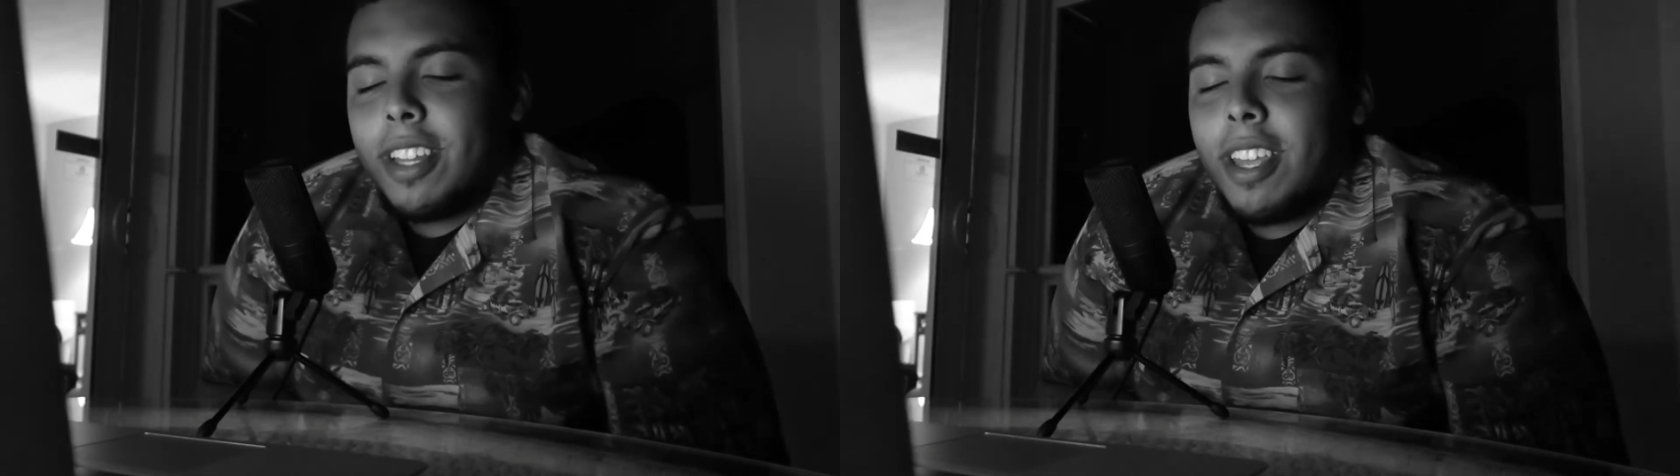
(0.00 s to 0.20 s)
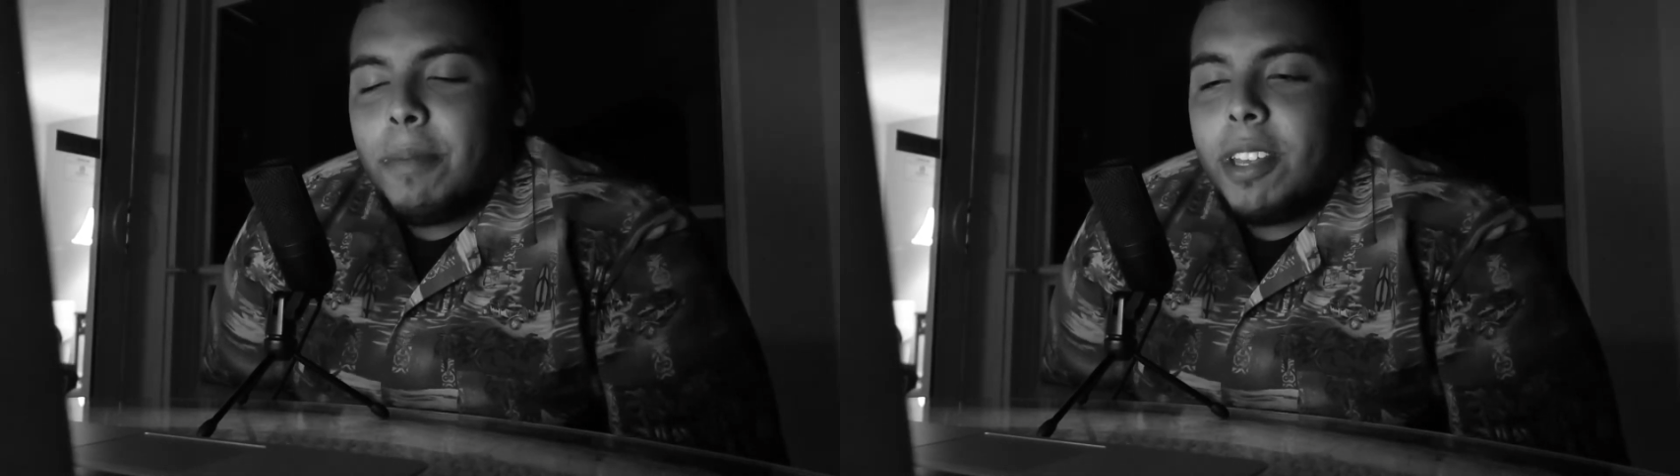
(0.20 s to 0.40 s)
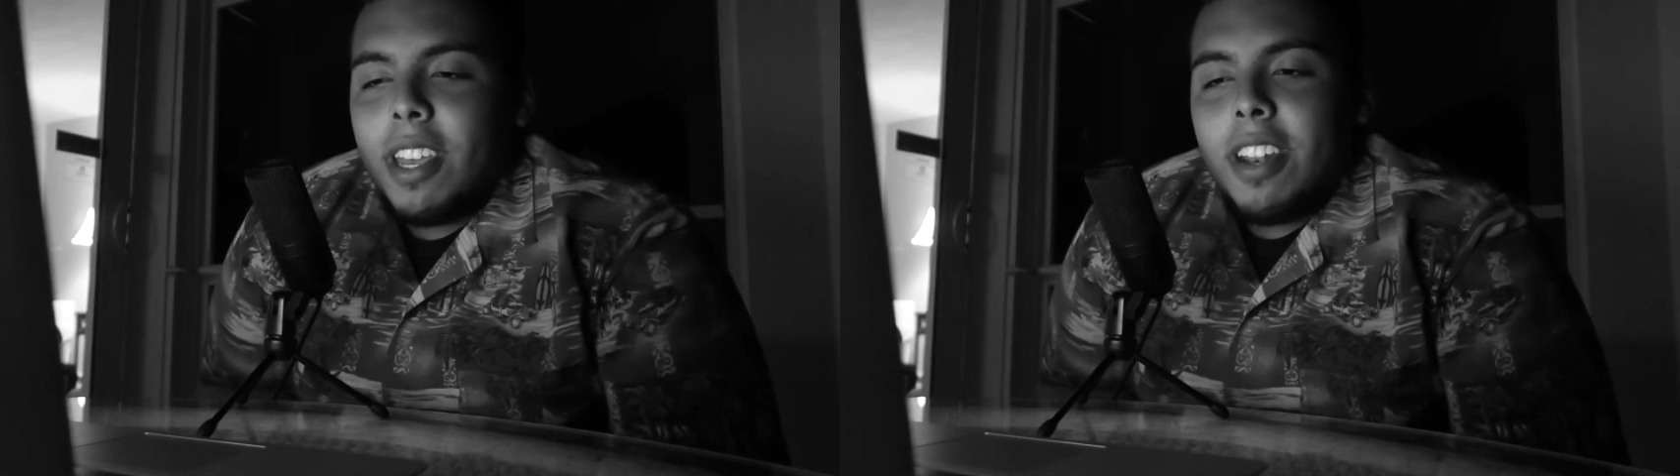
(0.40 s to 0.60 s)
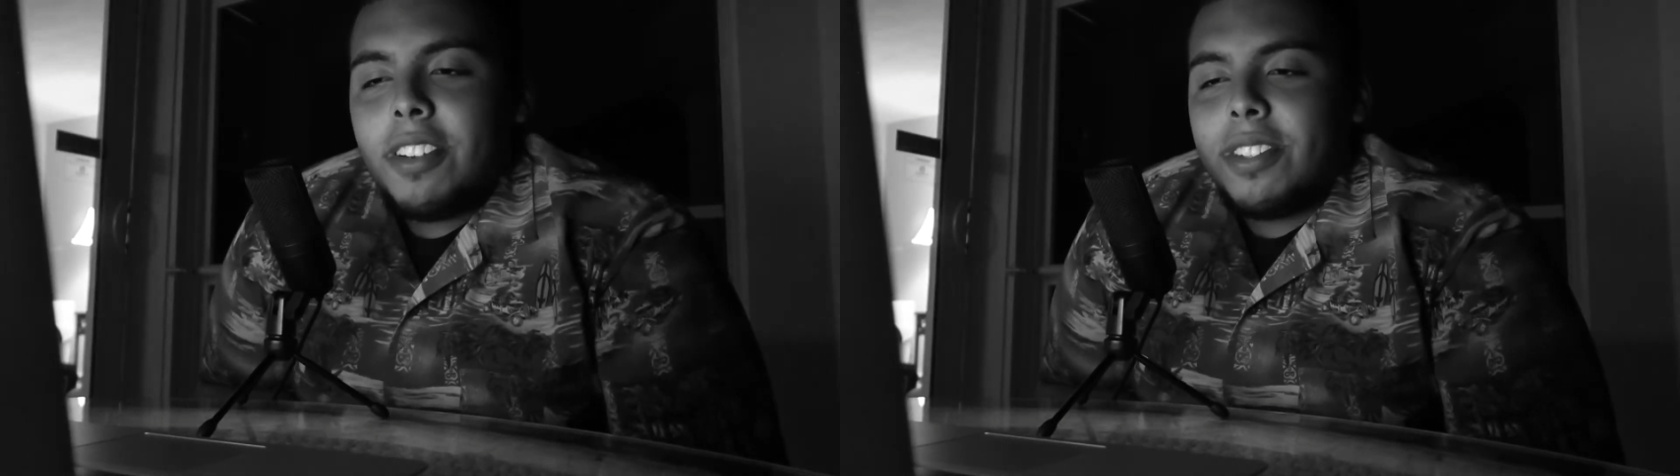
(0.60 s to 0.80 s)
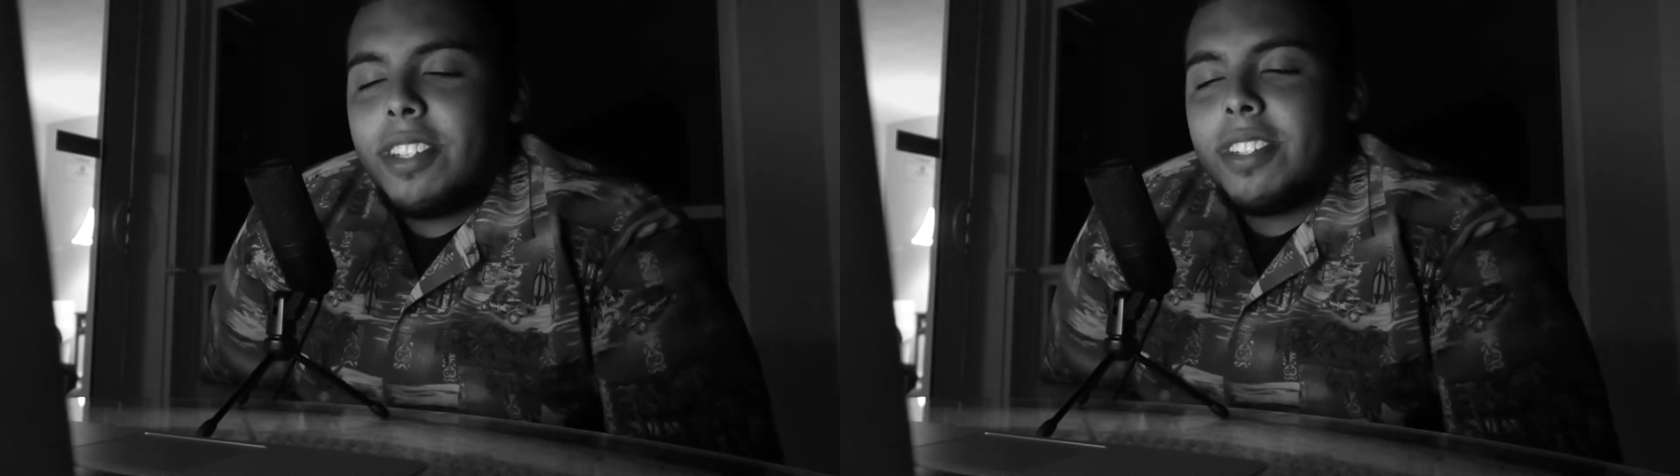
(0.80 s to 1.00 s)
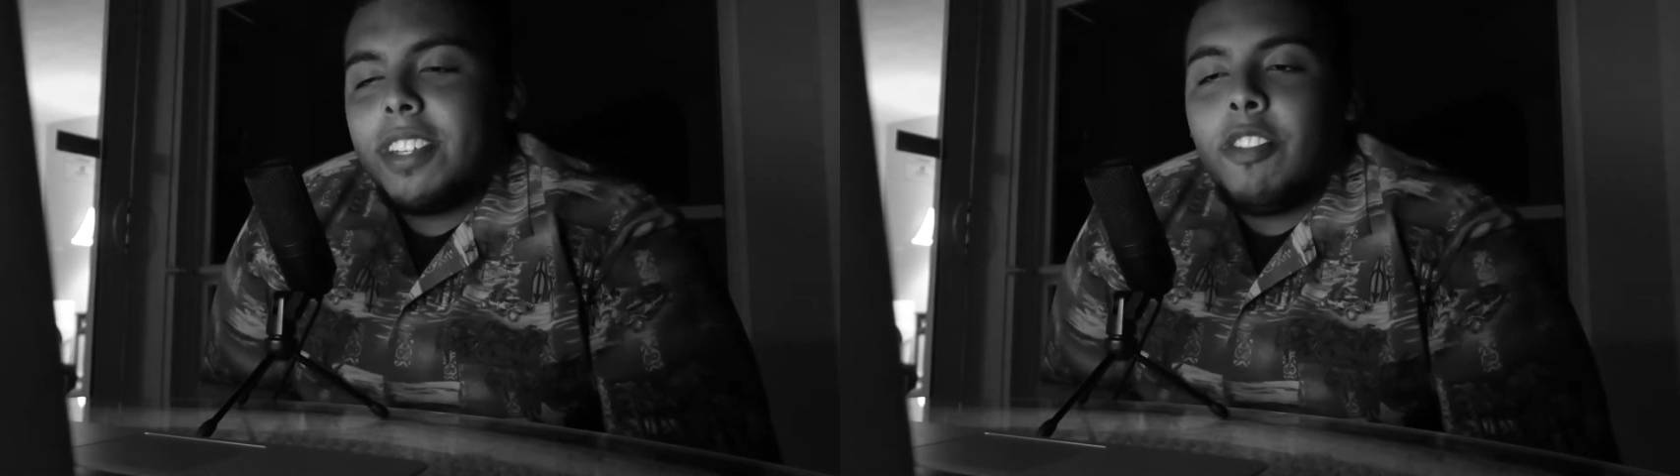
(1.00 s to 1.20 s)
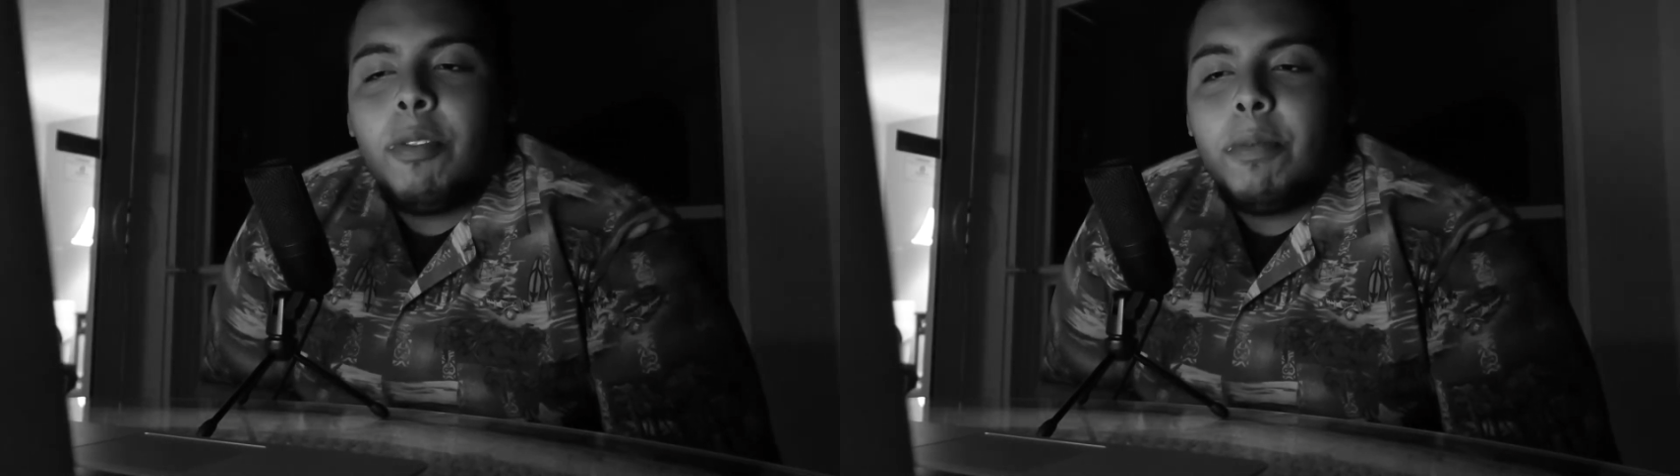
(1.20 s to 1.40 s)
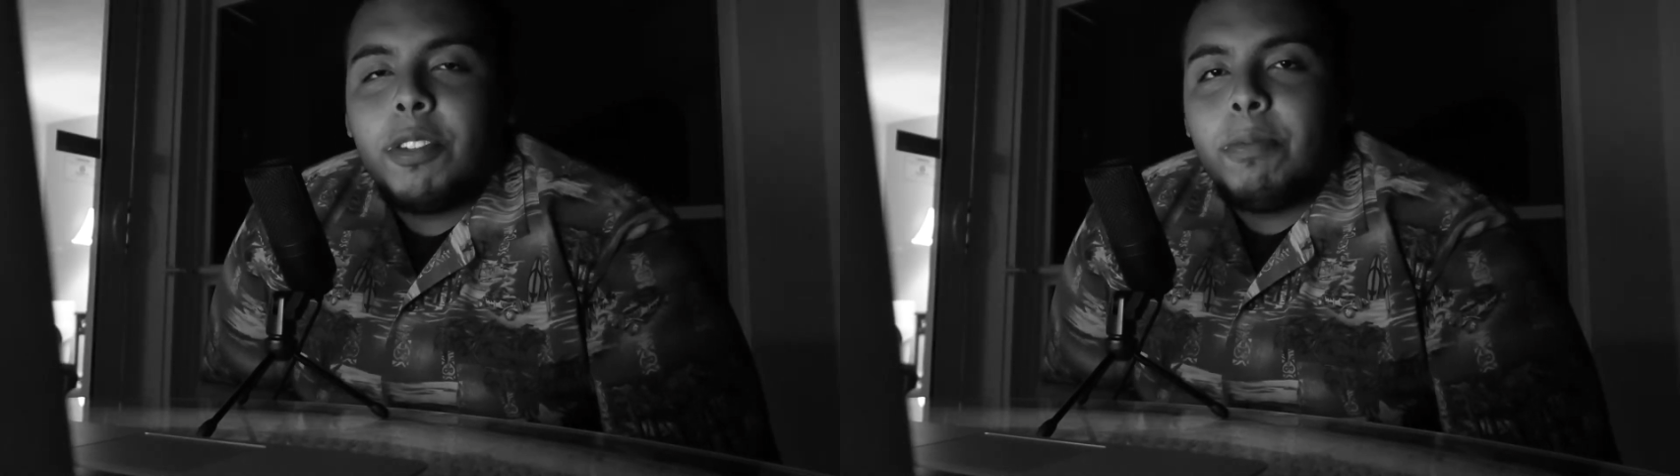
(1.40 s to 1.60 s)
NBA just needs to
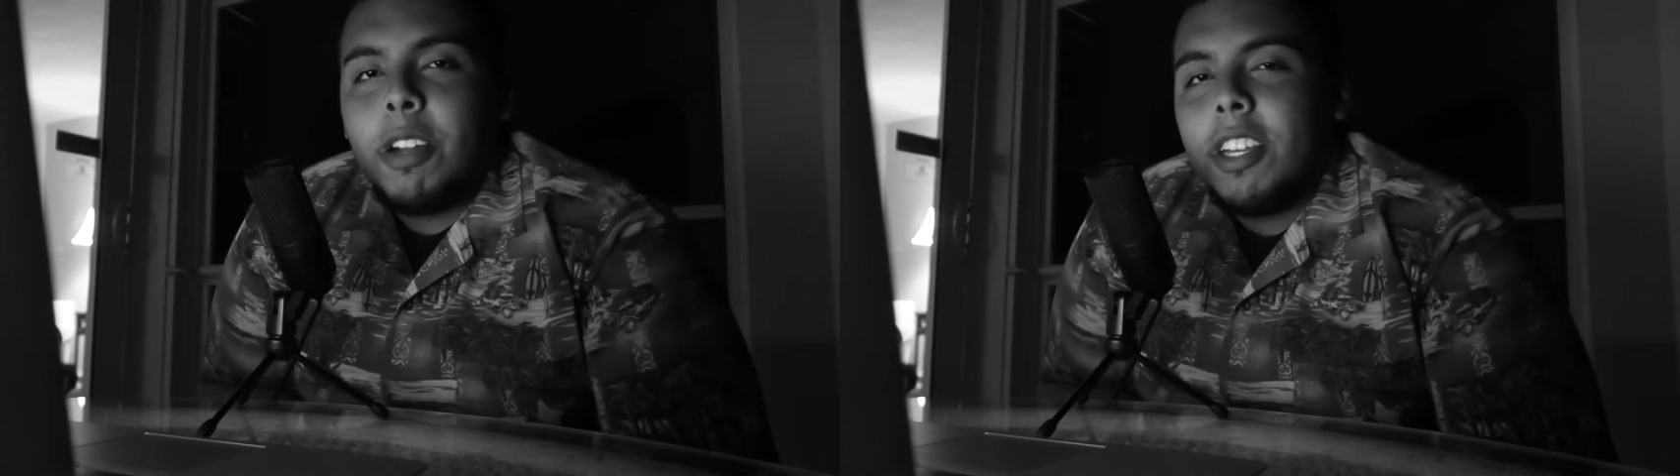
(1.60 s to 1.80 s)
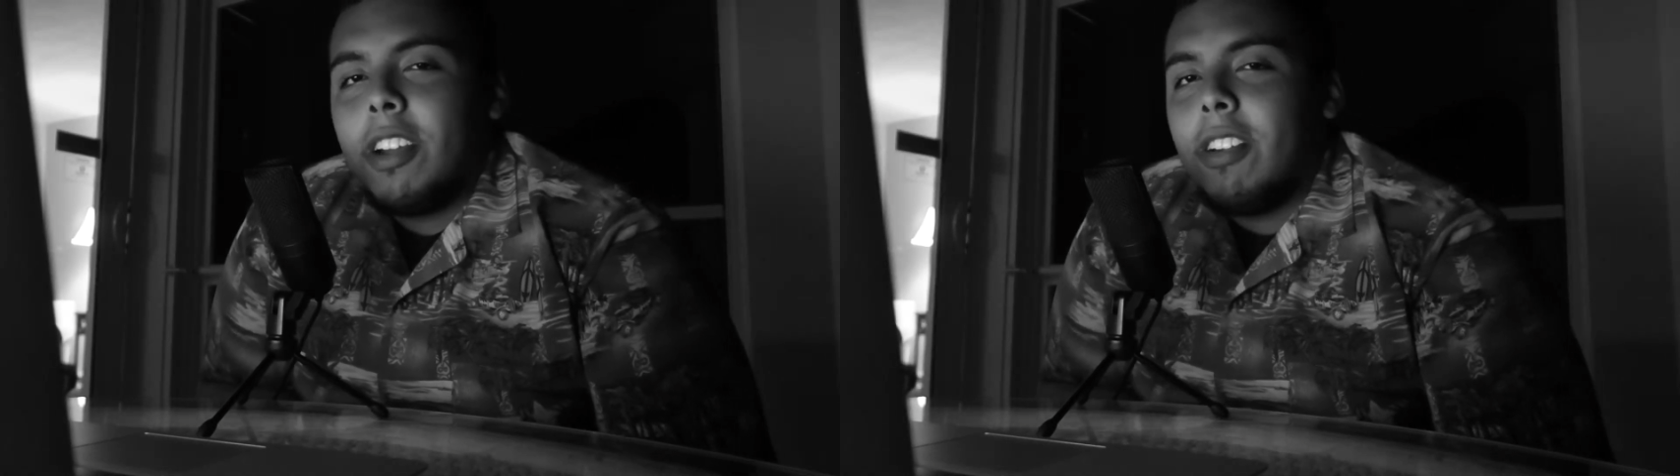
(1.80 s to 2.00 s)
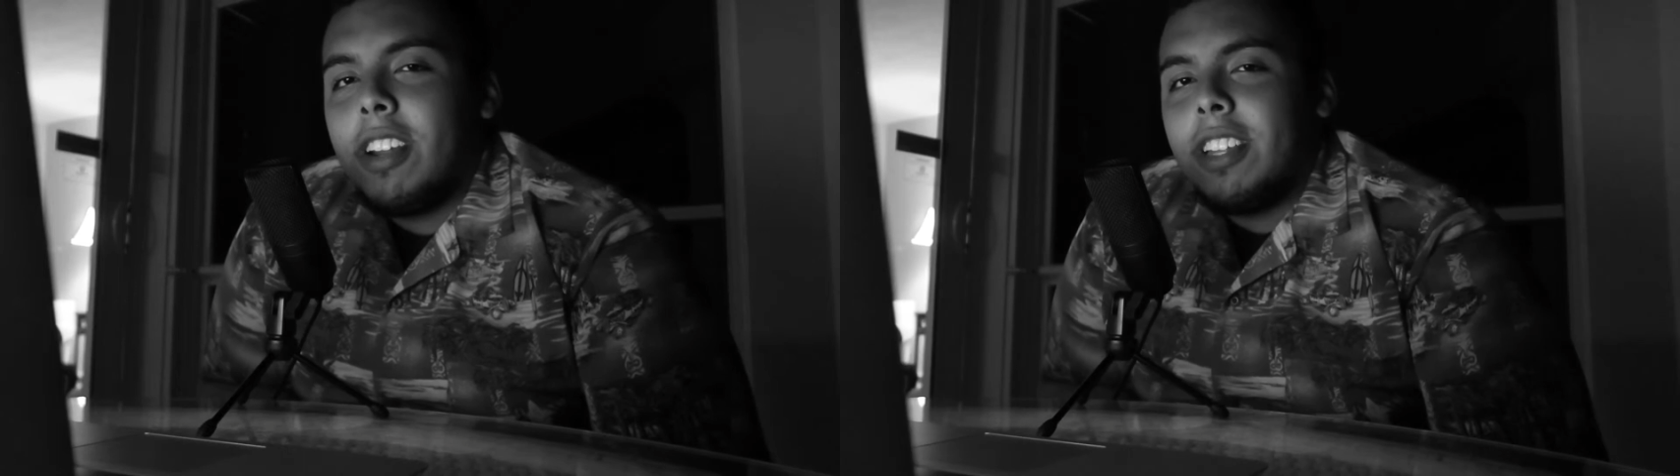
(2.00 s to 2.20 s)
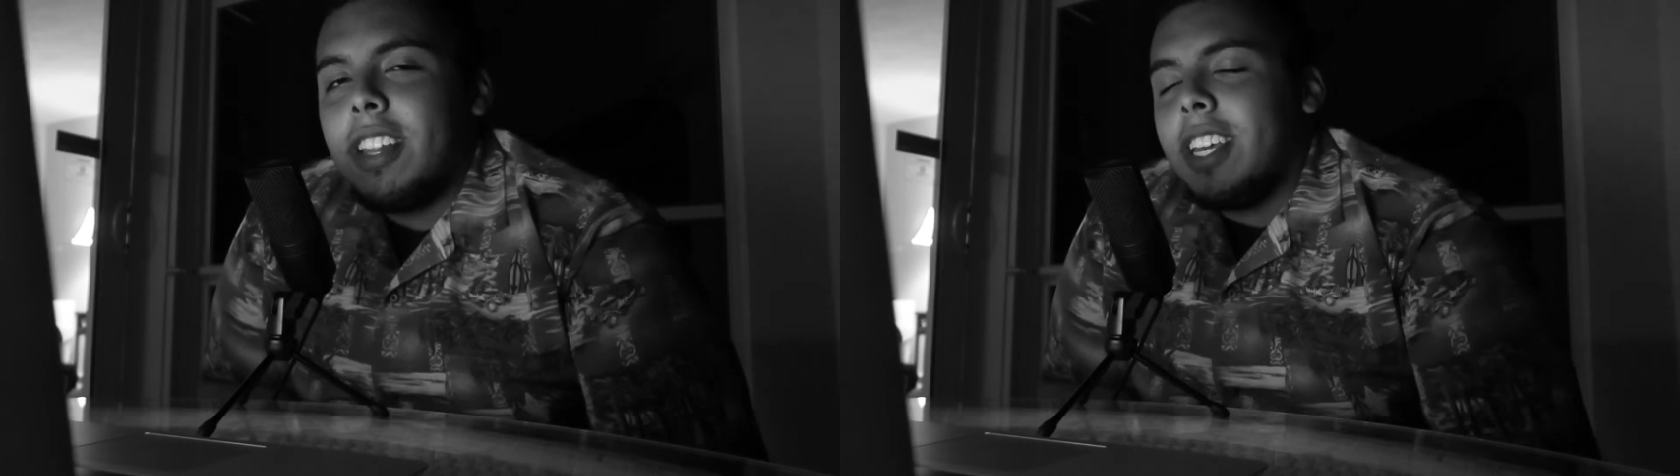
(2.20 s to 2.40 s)
give him his money already.